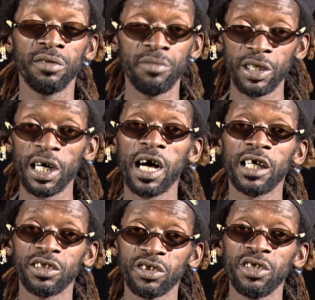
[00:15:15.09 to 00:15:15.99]

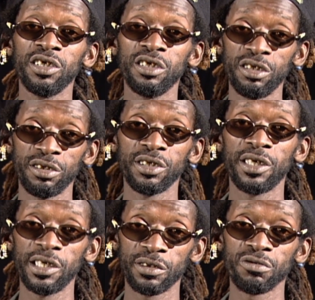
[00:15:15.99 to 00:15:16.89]
because
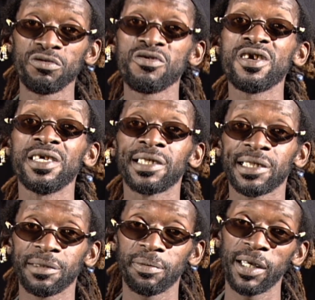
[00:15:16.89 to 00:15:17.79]
guiltiness
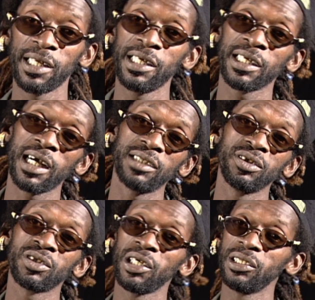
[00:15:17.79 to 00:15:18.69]
rests on a
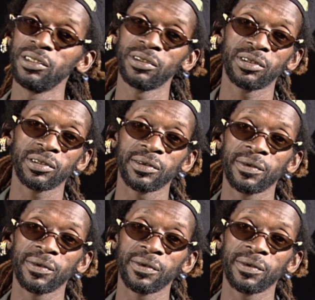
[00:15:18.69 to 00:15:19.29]
conscience.